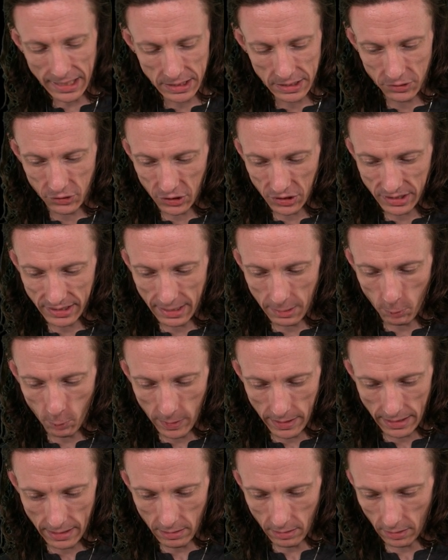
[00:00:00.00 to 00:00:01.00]
It's just that
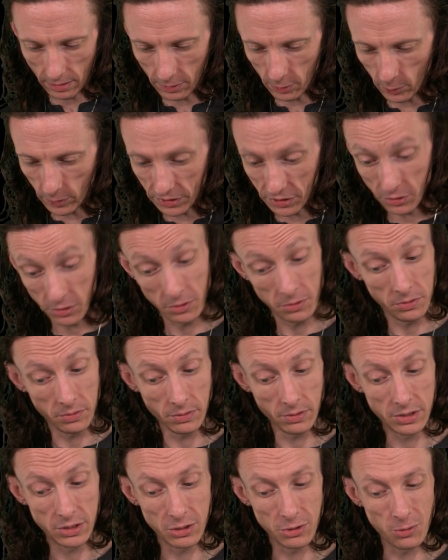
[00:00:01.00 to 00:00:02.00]
we are going
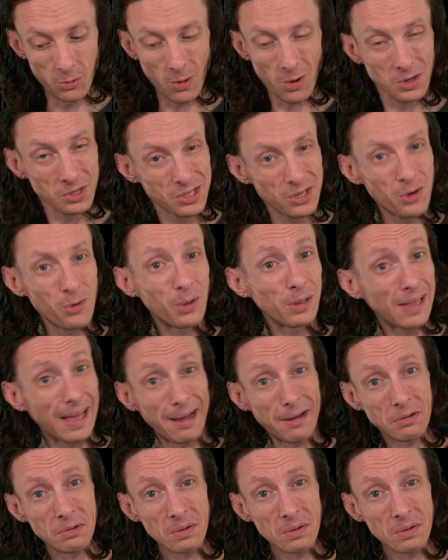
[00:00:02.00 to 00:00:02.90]
to also allow